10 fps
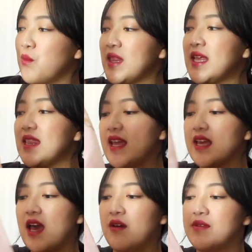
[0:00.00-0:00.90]
I really
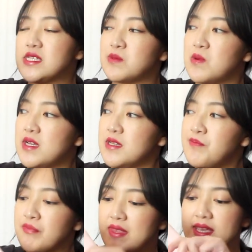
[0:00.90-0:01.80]
like how this one
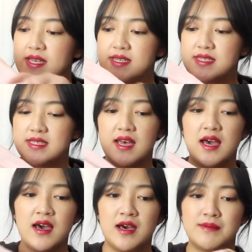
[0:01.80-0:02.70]
is,
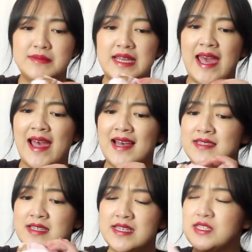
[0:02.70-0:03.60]
it
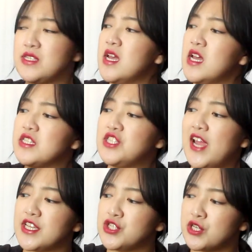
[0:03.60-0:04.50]
has these
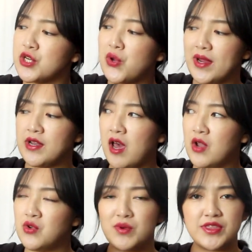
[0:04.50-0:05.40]
texture going
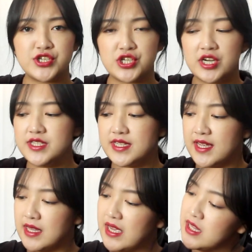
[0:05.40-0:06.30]
on with the shirt.
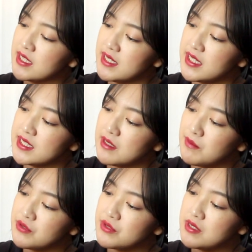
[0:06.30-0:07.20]
It looks like it's
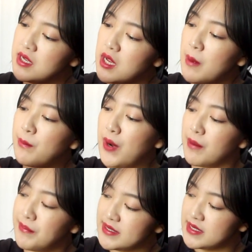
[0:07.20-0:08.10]
almost
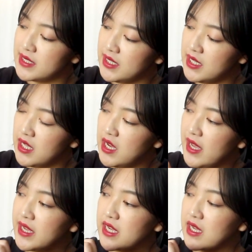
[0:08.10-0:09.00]
purposely
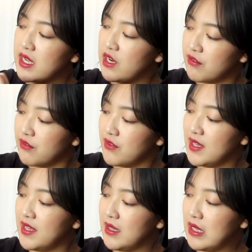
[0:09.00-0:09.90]
and
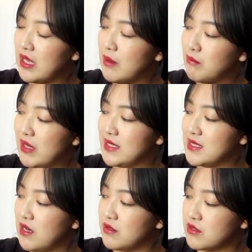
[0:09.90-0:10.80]
carefully planned
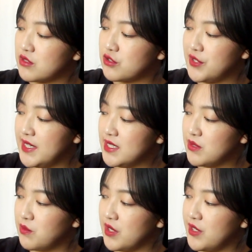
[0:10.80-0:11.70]
out
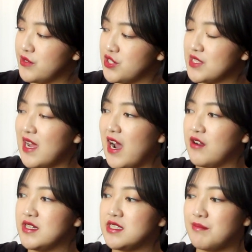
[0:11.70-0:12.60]
crease where you just
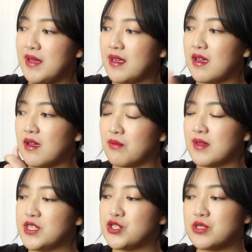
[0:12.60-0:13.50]
iron to make a
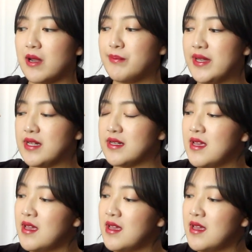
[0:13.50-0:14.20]
really sharp and